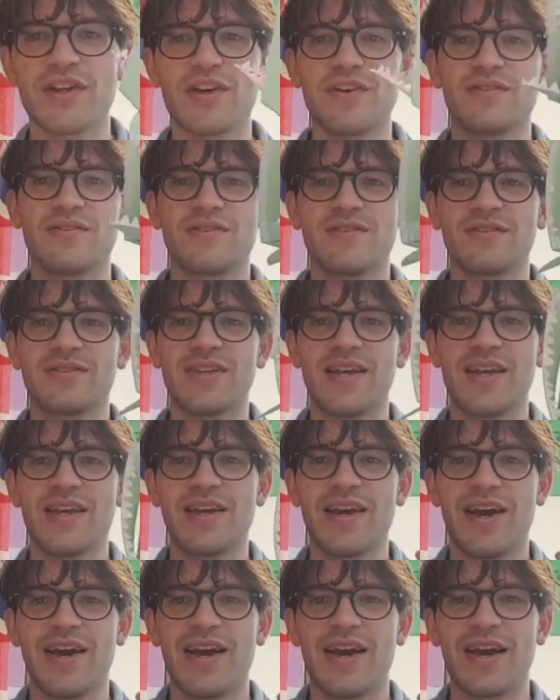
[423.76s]
you,
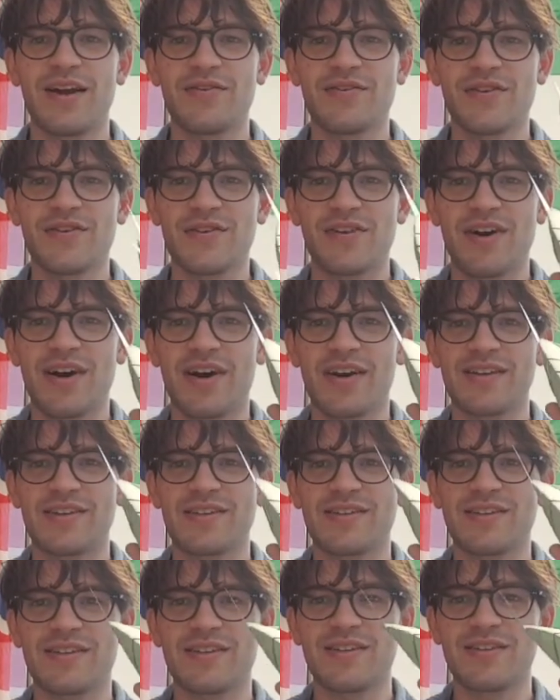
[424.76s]
see how you
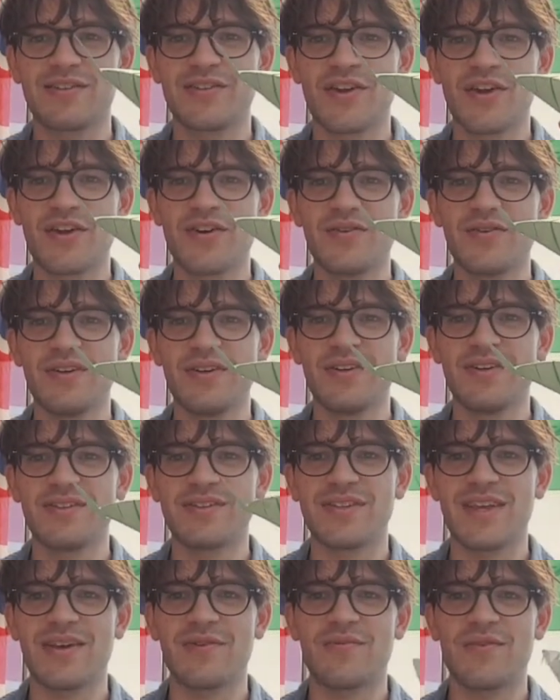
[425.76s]
guys do,
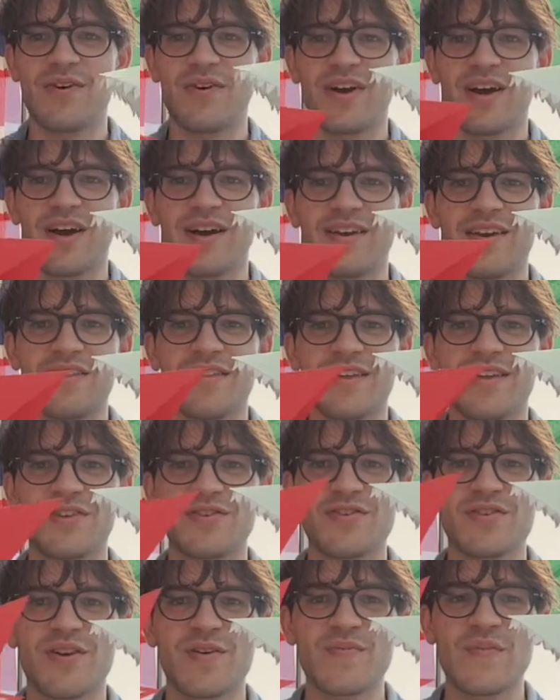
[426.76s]
see what kind of things
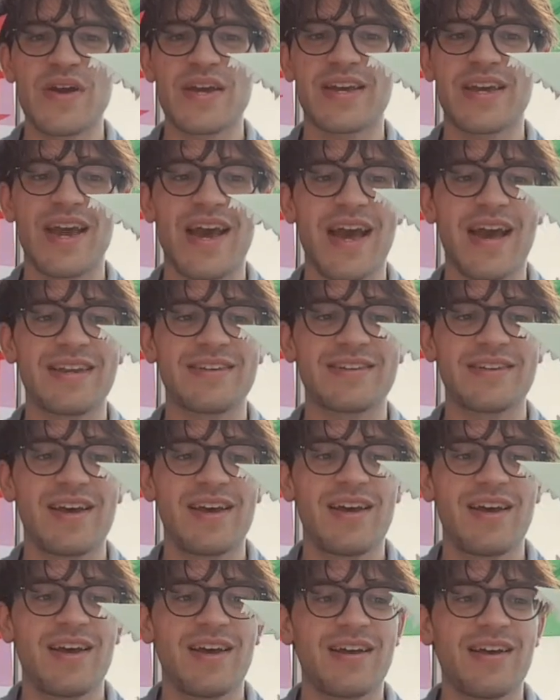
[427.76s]
you can make, and
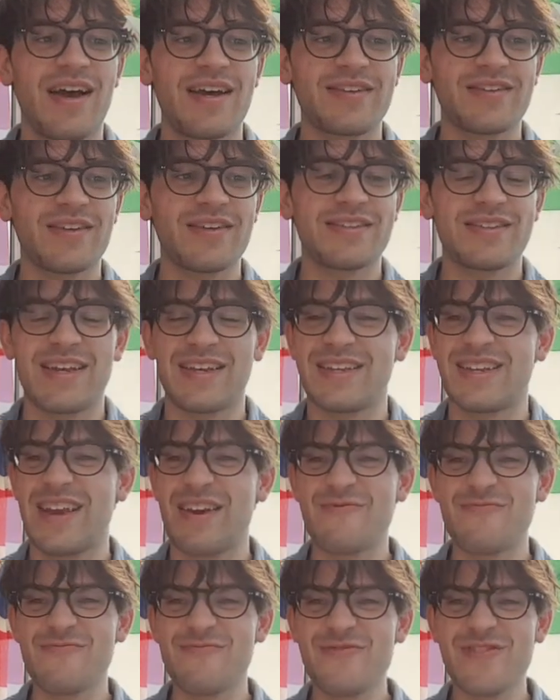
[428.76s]
as I said,
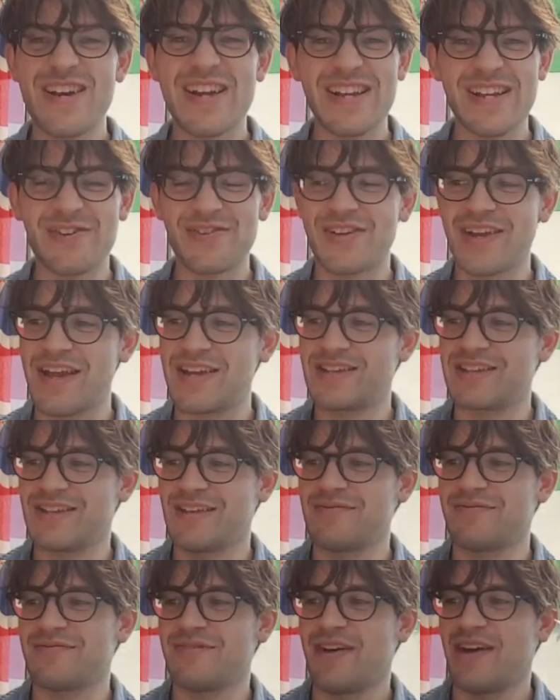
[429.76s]
get really
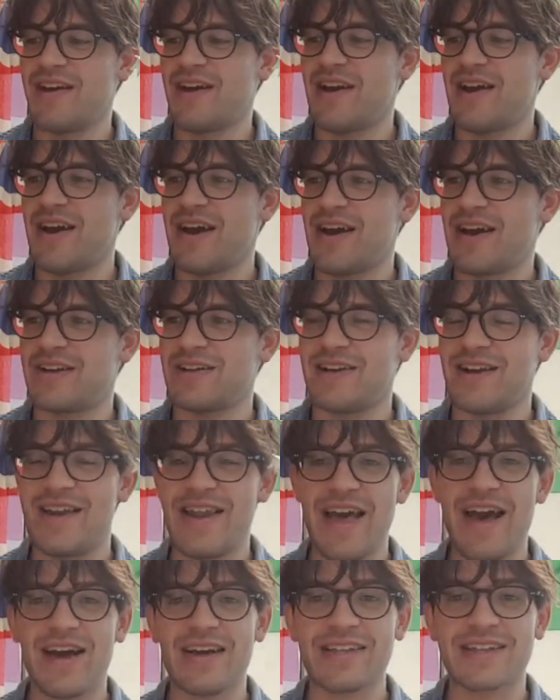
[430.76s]
creative and
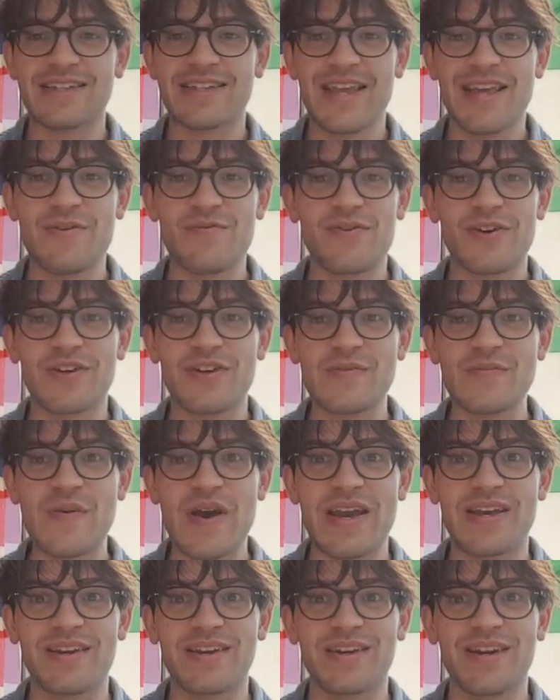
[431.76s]
let us see what you
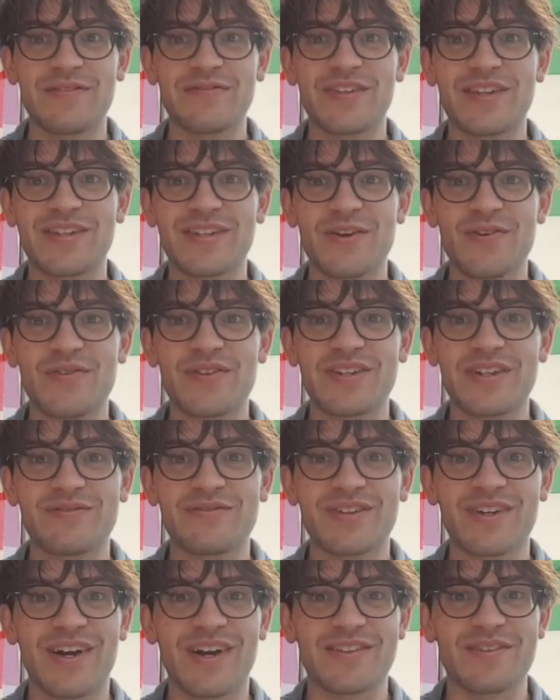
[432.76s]
made. I'd love to see all the
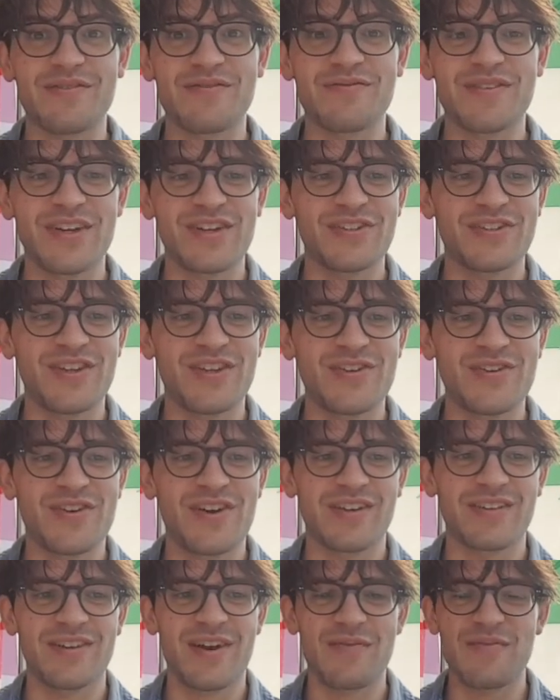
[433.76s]
different kinds of fish that you
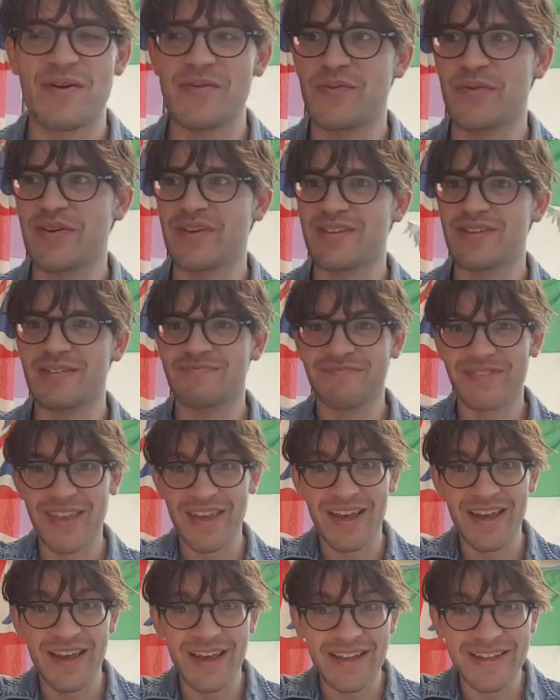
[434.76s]
guys come up with.
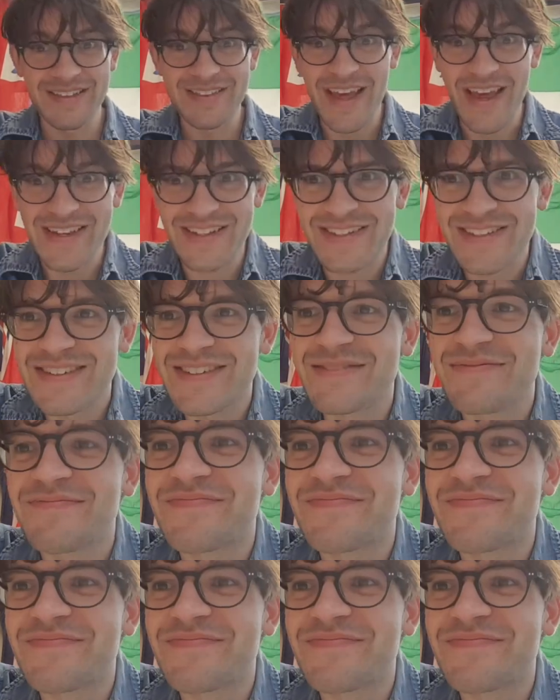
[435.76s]
Thanks.